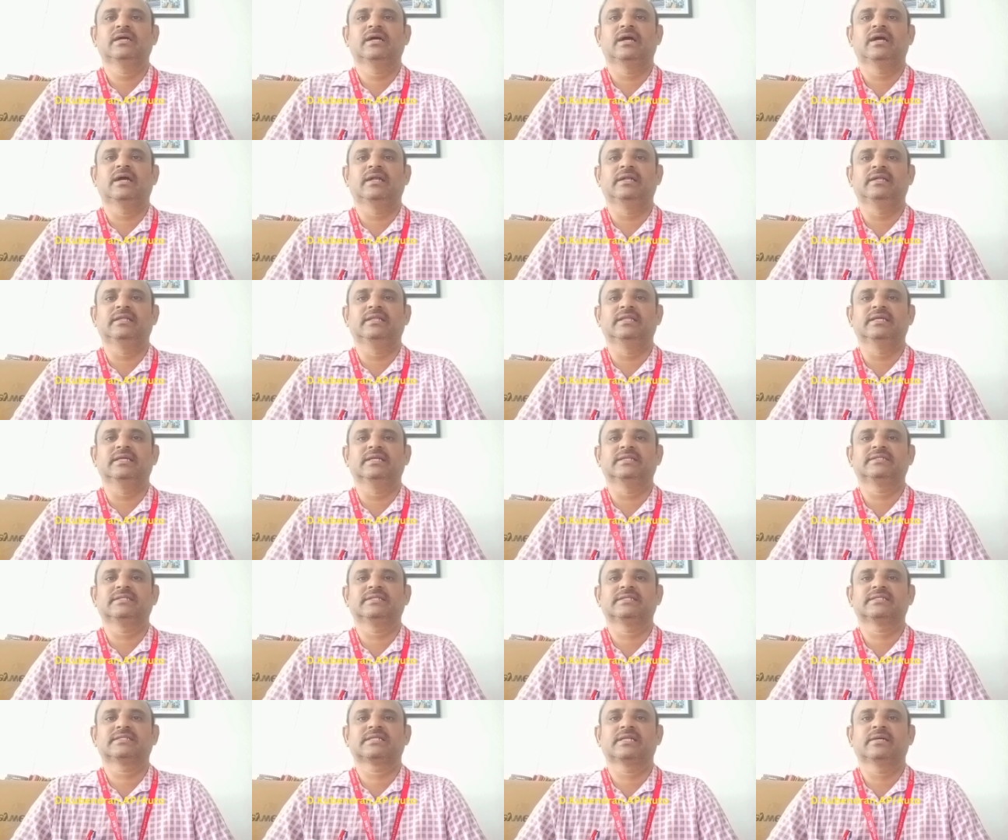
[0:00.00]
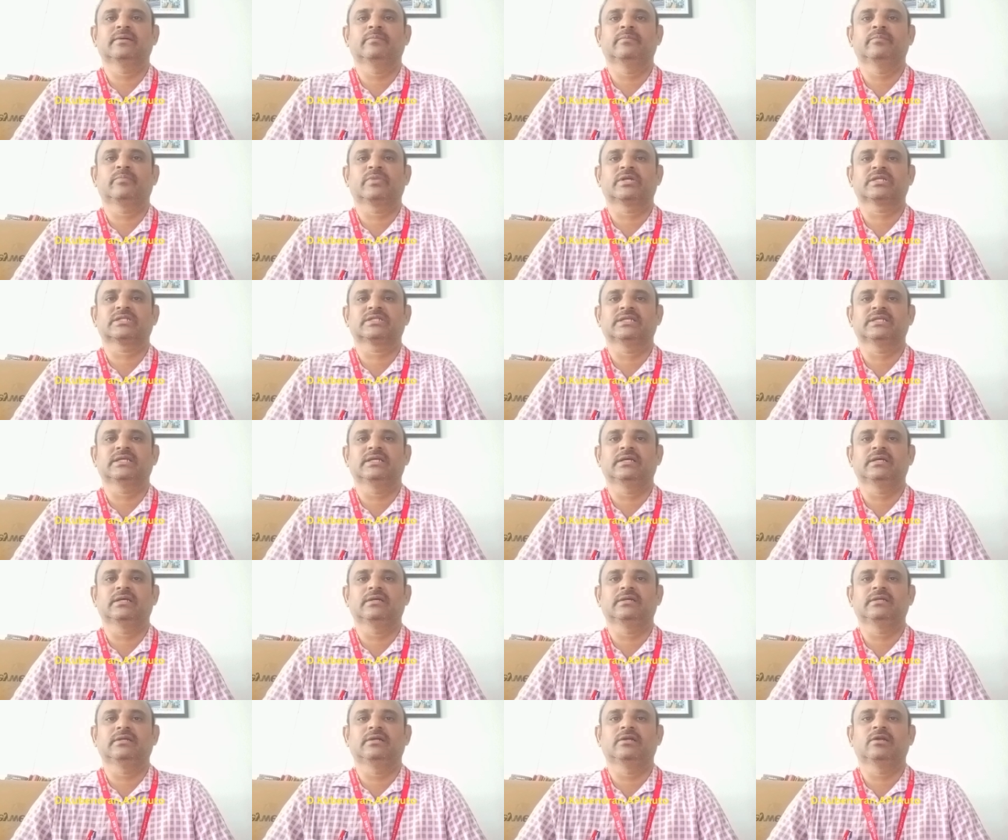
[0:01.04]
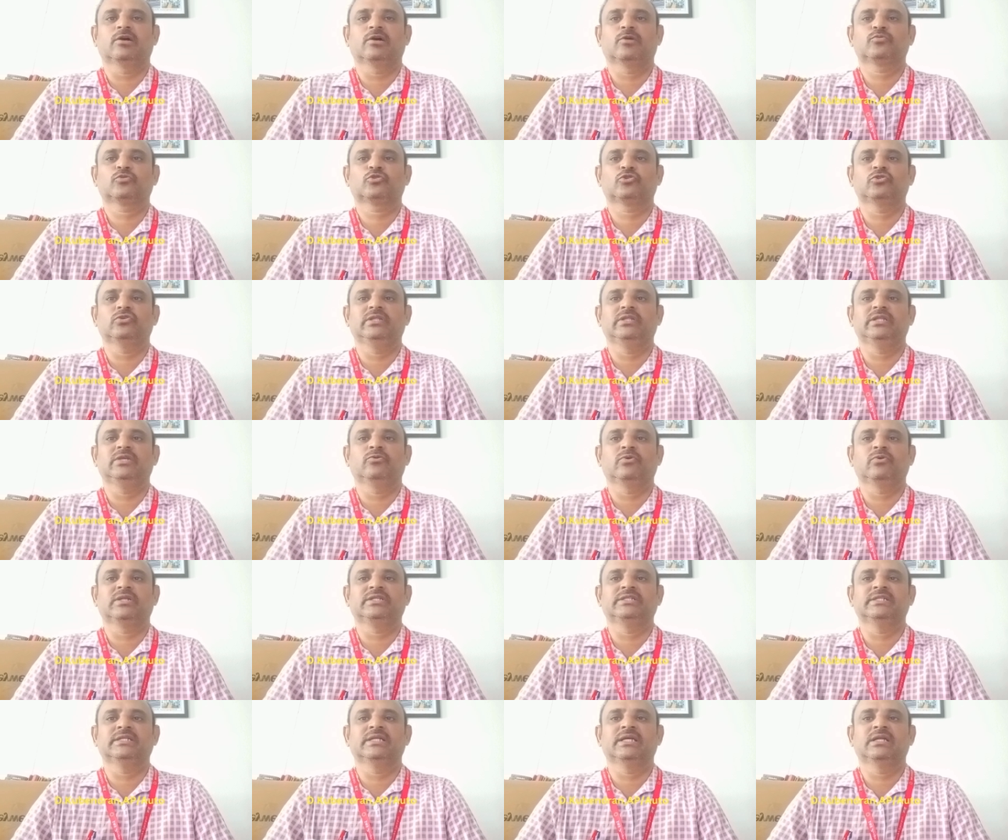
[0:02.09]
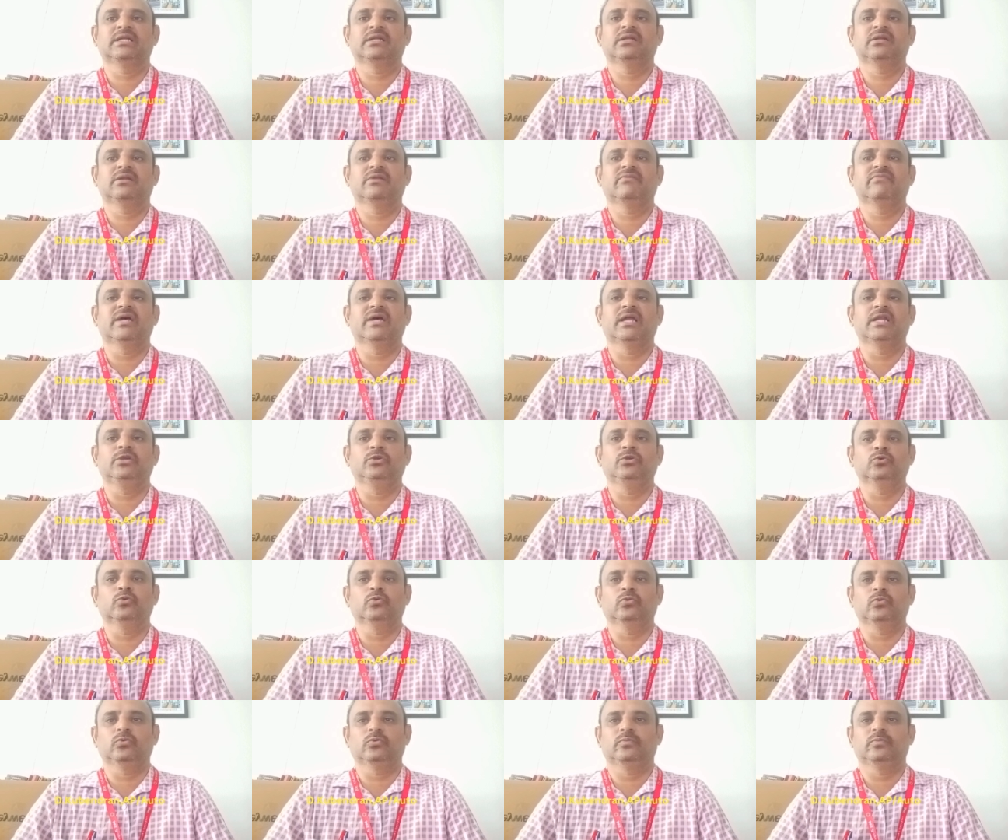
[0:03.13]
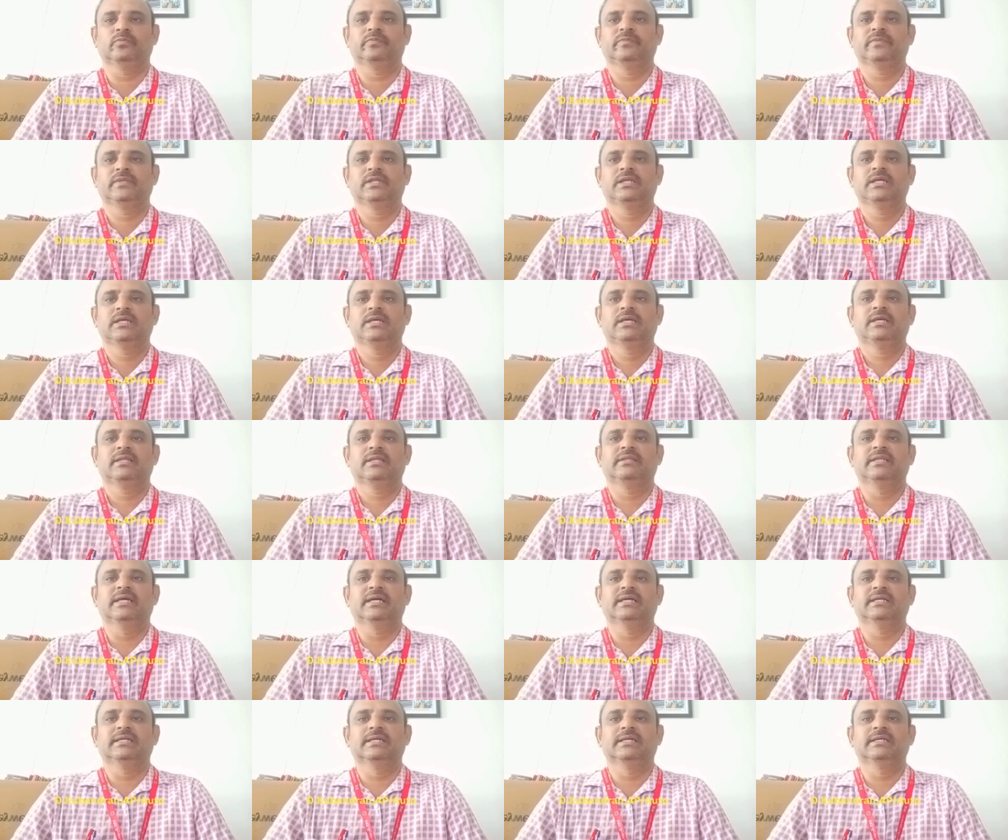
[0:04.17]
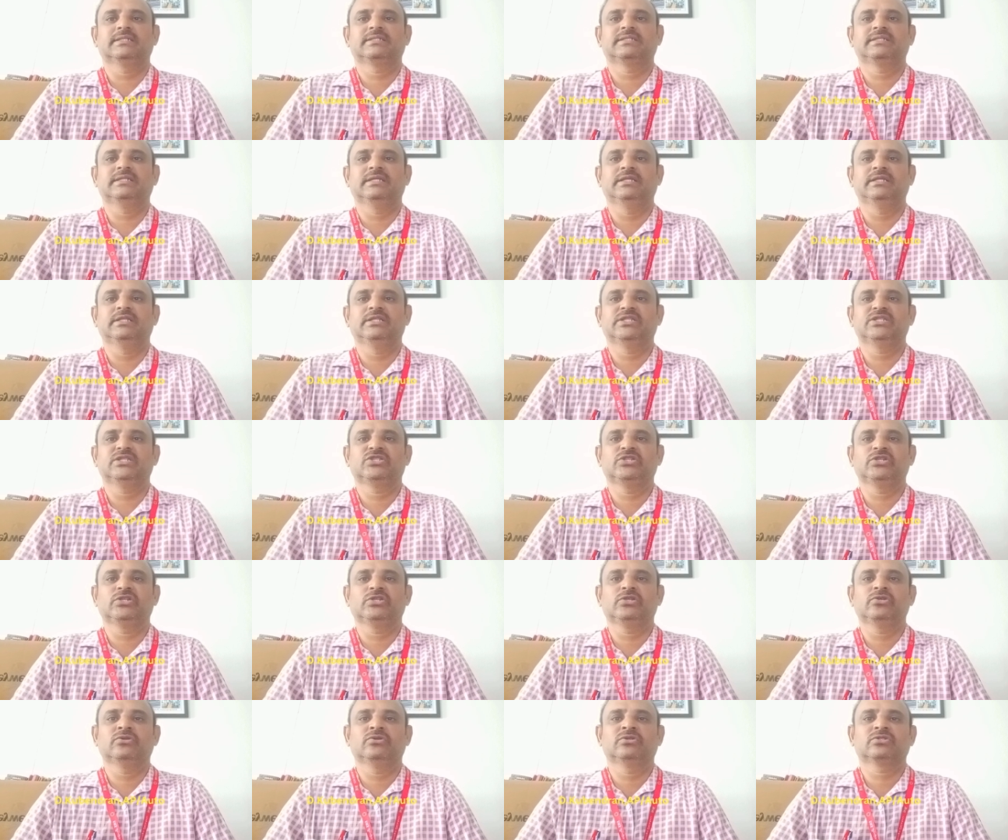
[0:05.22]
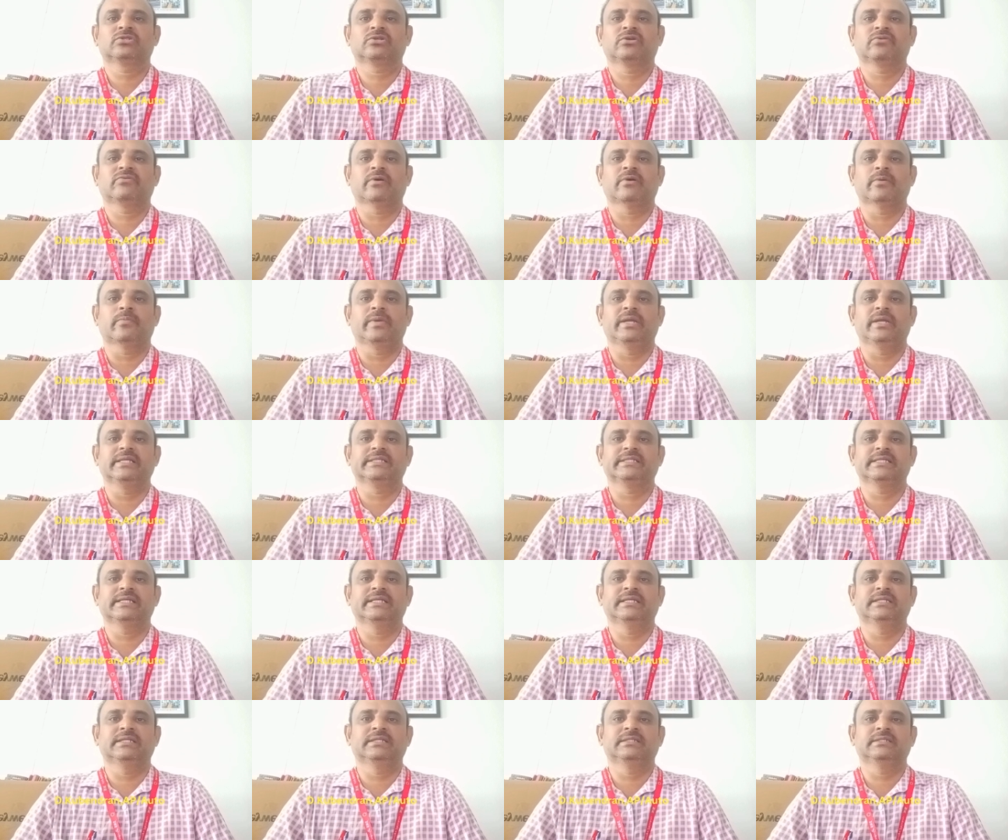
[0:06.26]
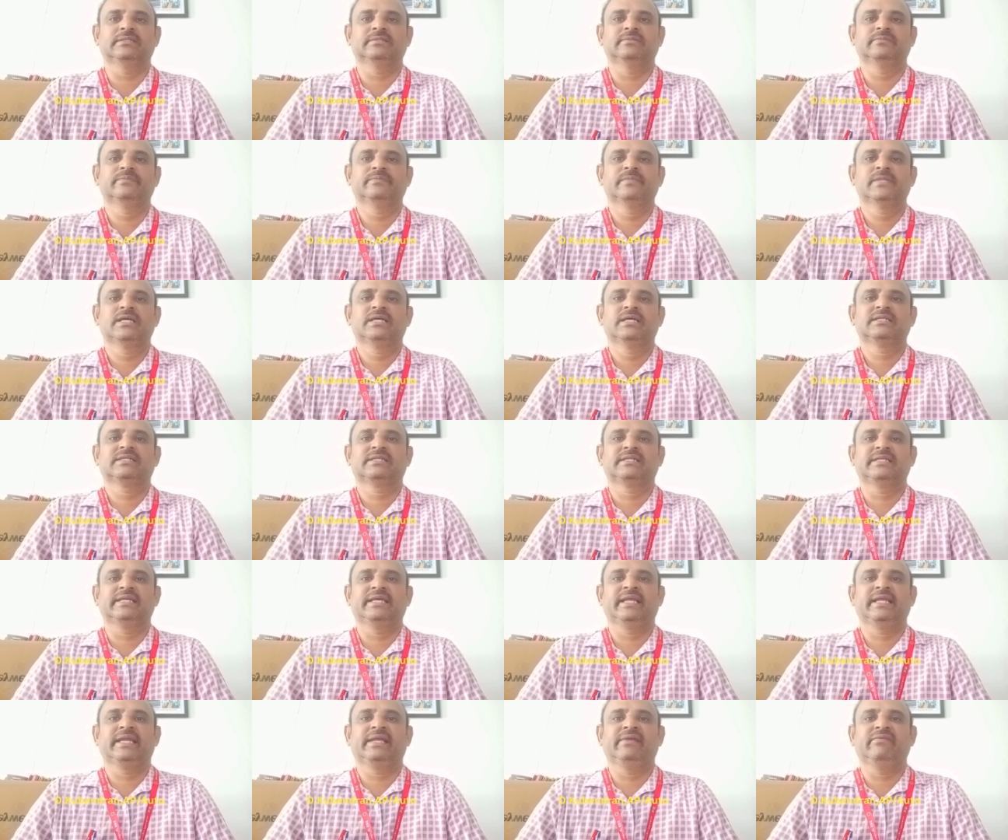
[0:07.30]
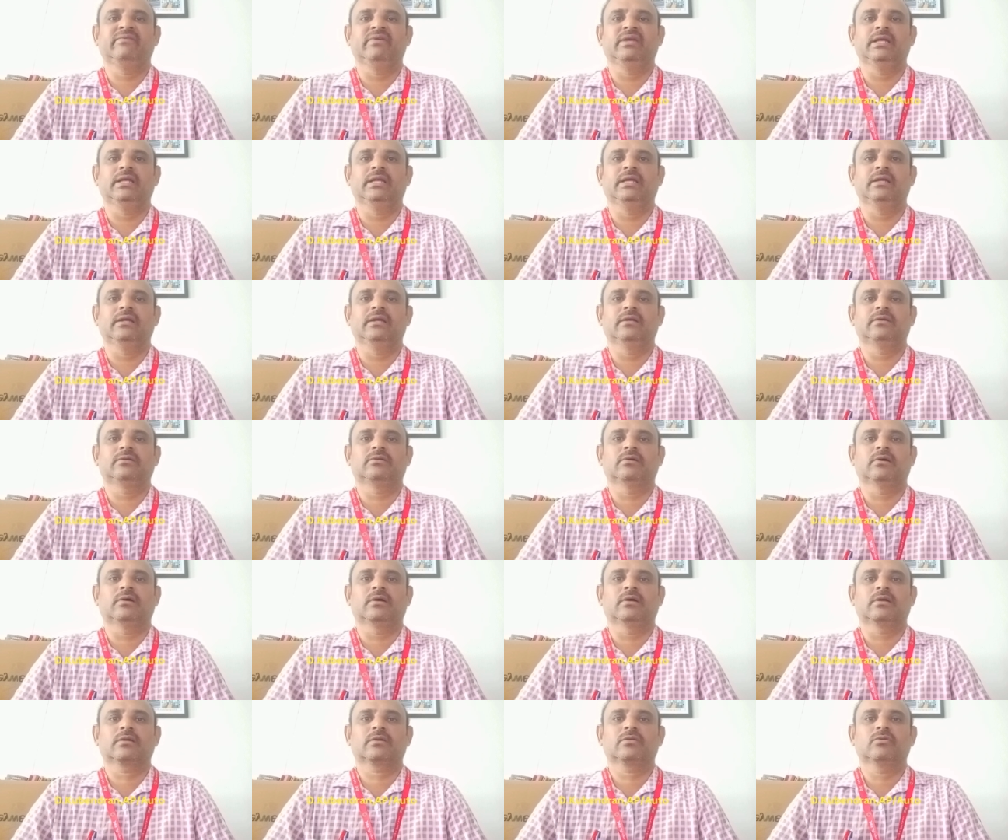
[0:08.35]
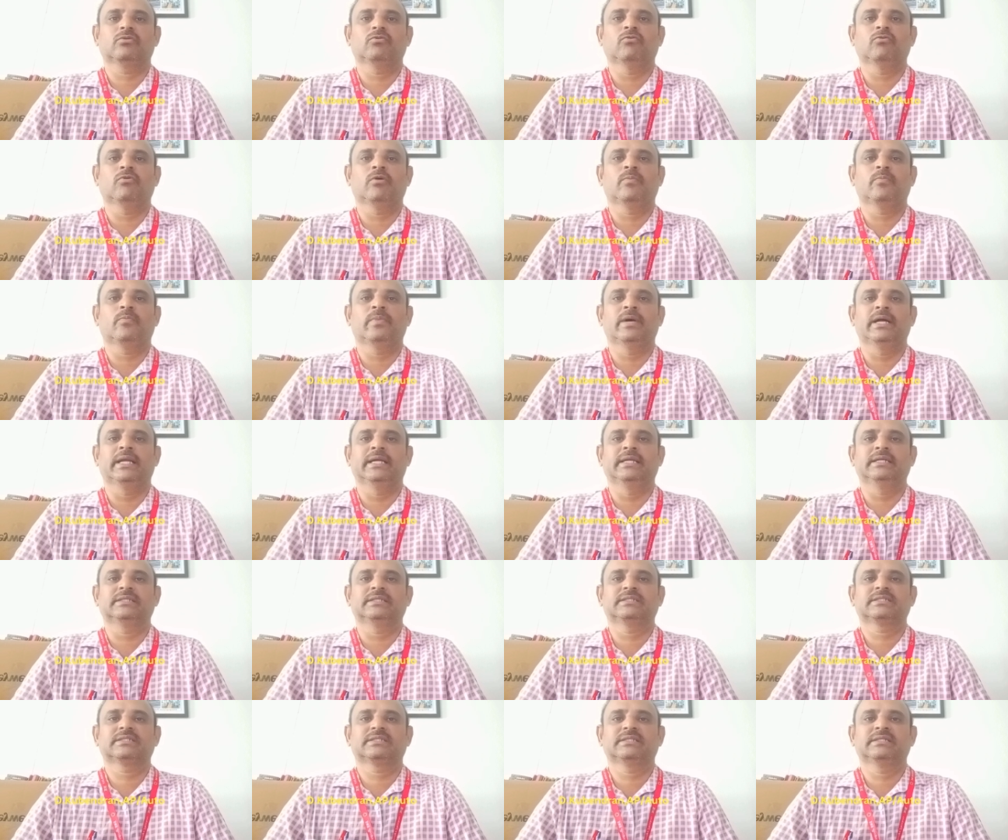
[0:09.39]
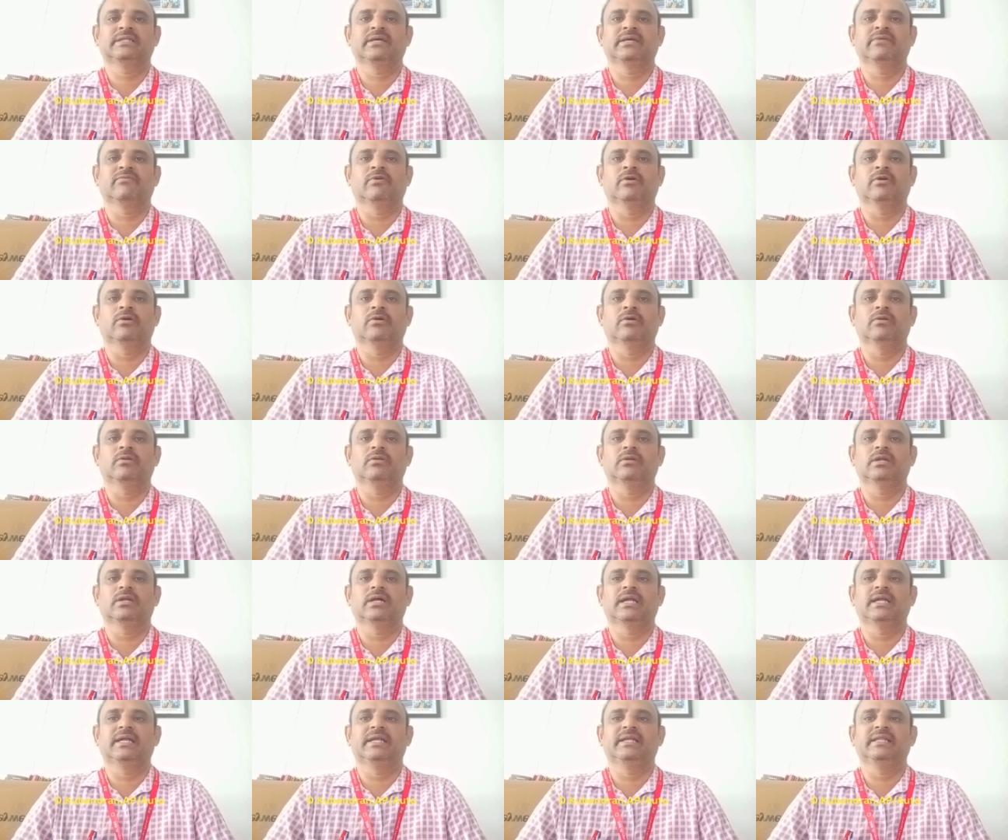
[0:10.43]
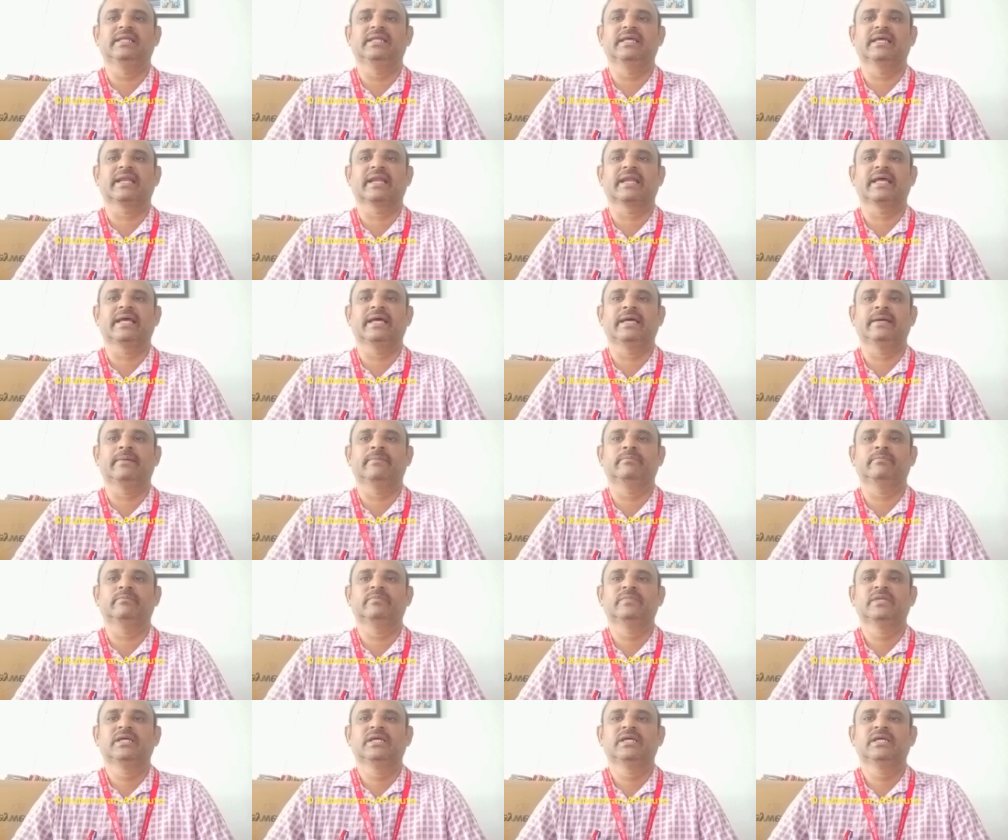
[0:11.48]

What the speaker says: and the system pressure drops to the original value. Thus, in this sequence of operation, steering wheel torque opens the valve and the ram